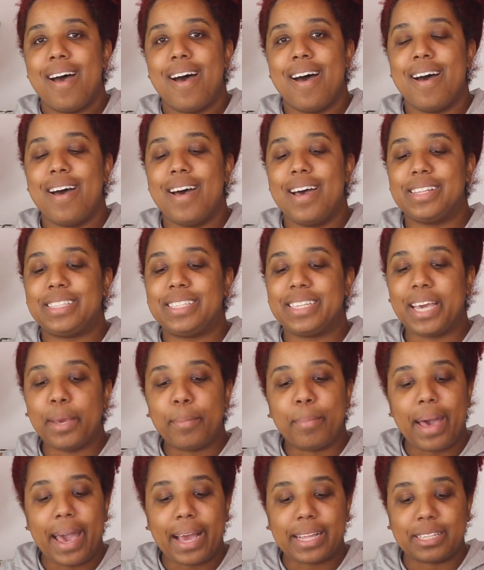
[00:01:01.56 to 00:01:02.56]
to
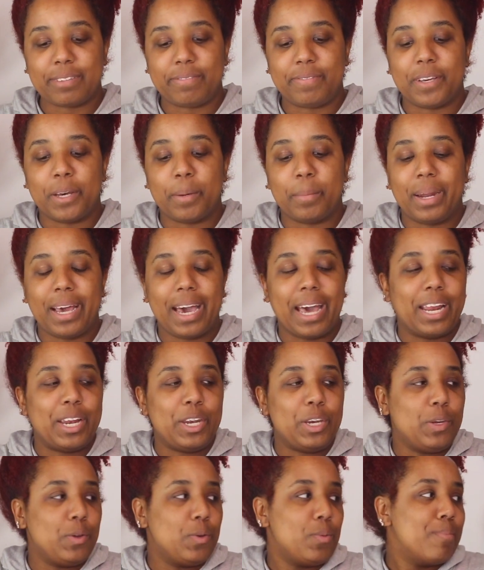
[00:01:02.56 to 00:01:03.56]
get back to film, and I got
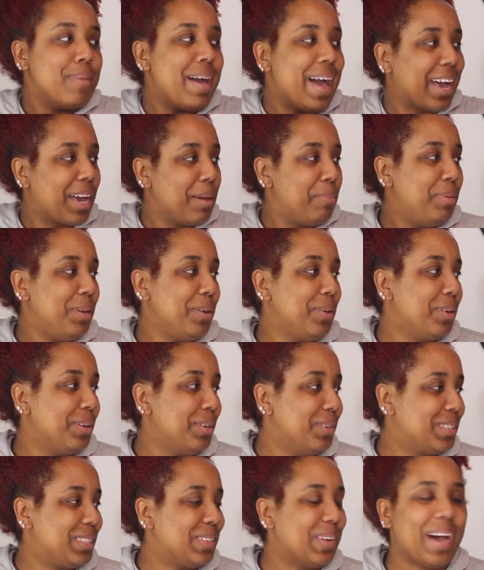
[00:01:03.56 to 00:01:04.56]
a new Mac
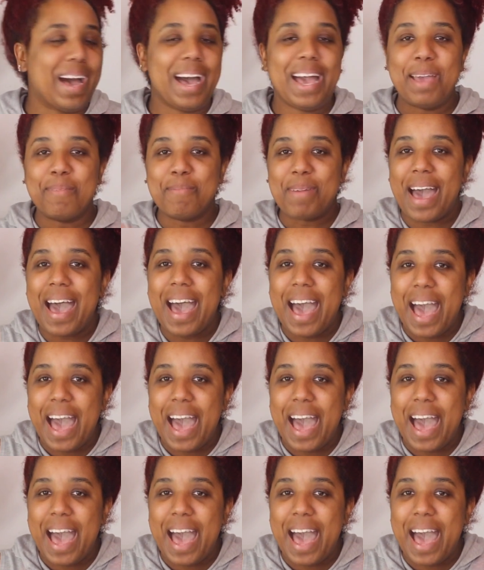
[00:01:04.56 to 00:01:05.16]
computer, so I